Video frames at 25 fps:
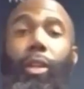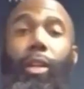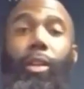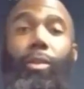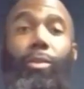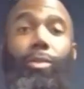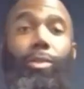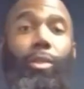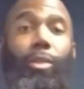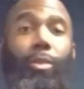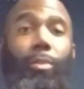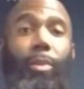
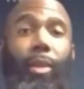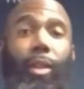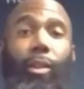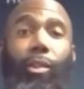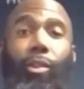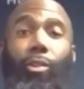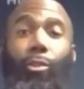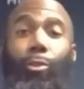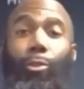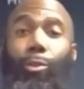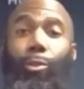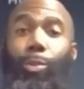that was going to be a
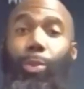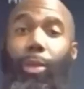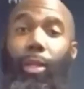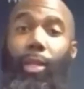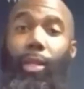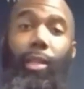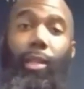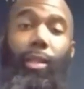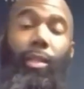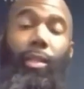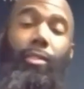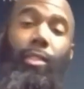huge
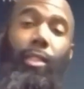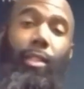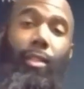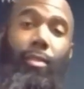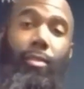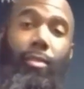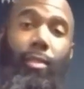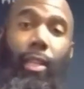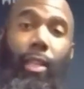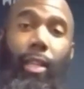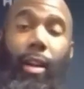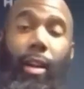play
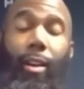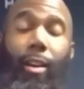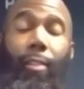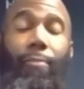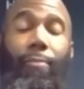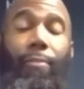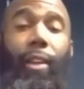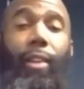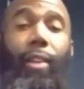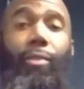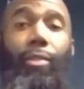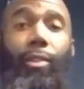in our
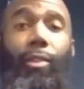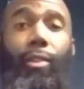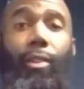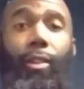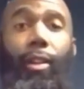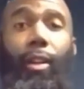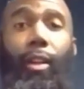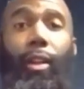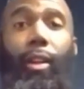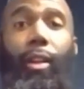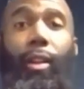favor.